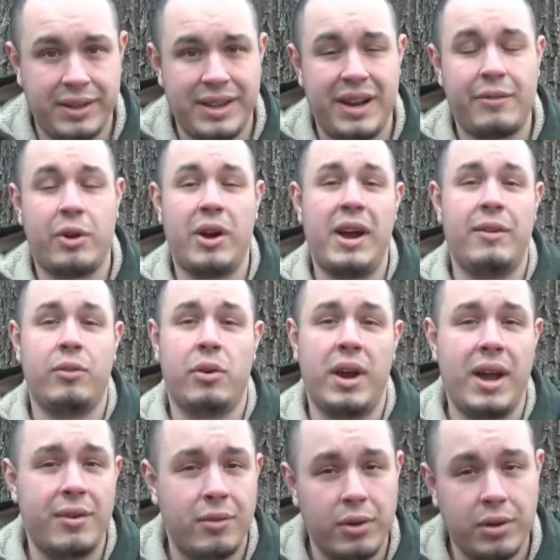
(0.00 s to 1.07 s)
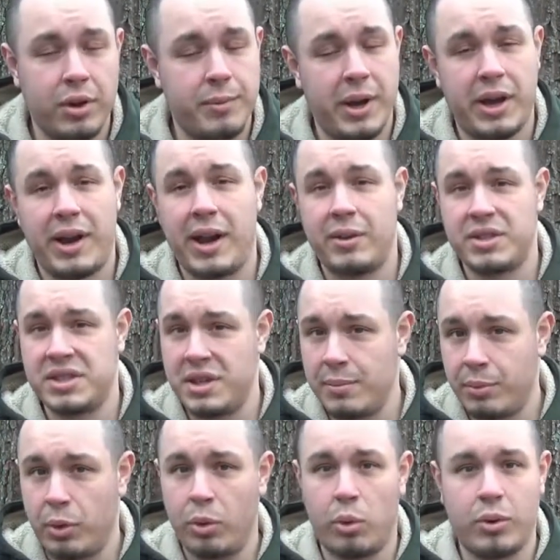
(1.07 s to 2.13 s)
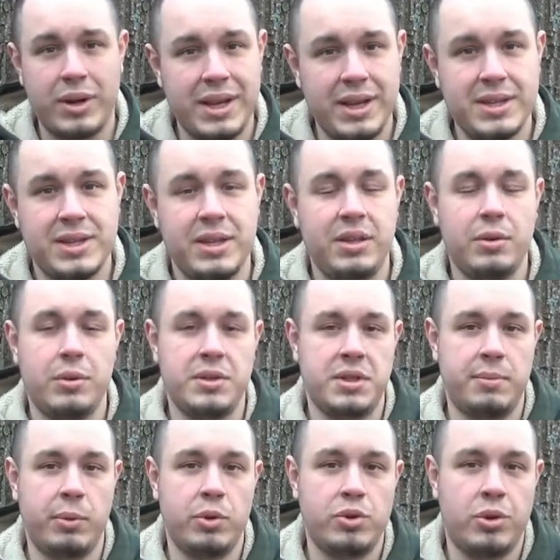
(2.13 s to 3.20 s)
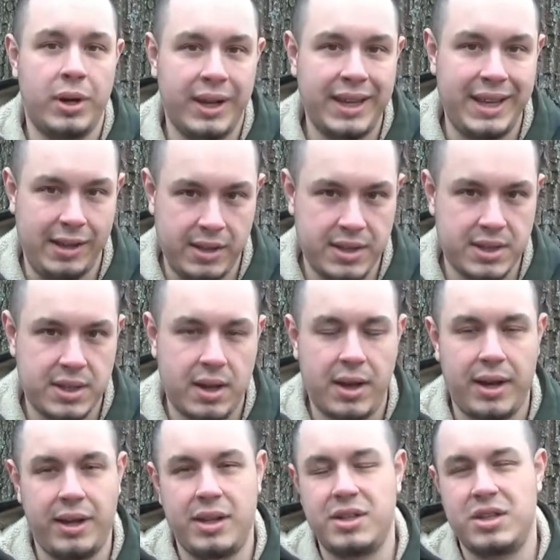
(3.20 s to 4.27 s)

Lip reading: Never, ever, ever, no matter how simple or easy, do a Zippo trick inside.